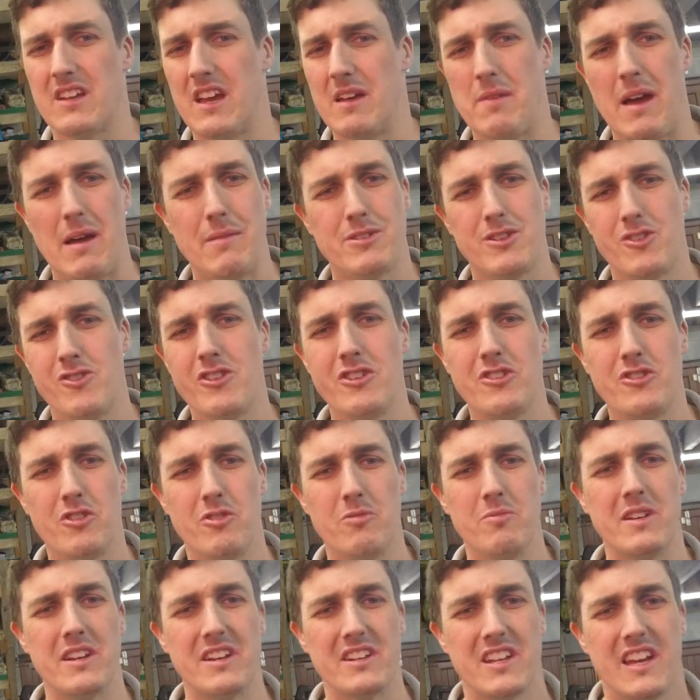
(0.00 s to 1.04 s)
I'm absolutely
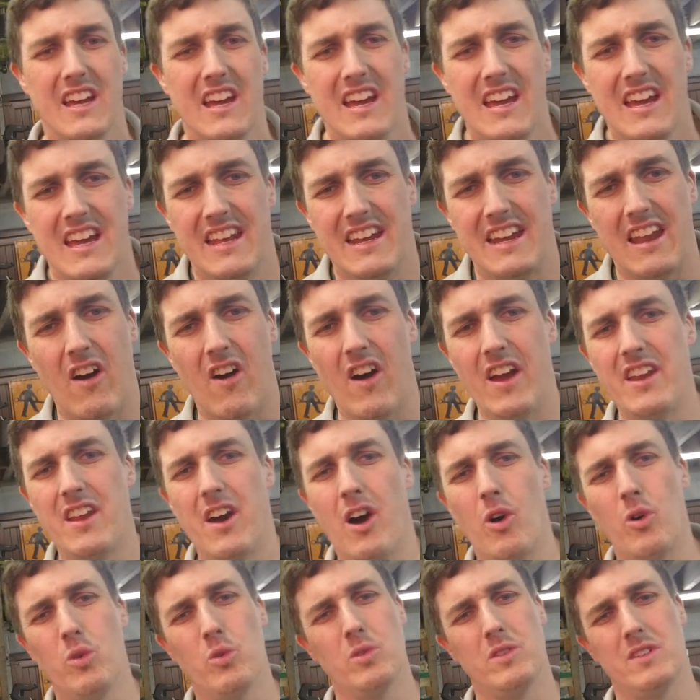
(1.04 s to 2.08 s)
done with it. Now, I
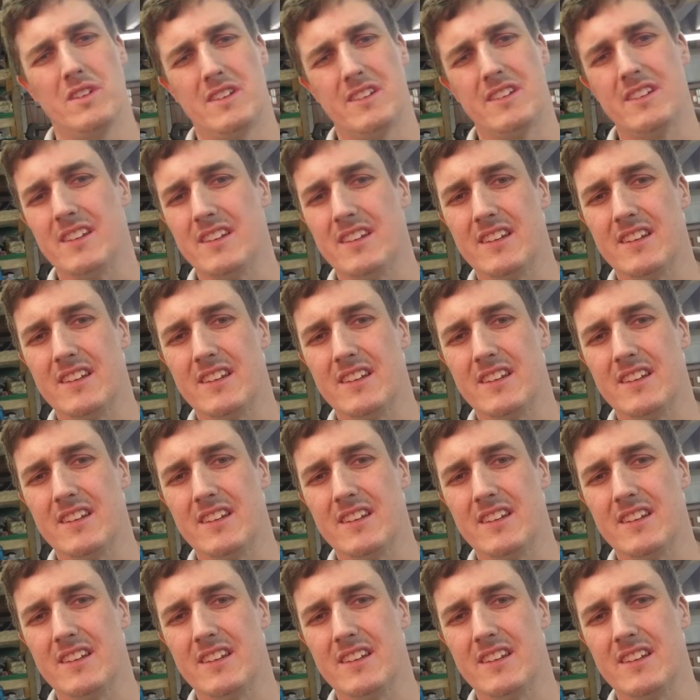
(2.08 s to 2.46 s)
know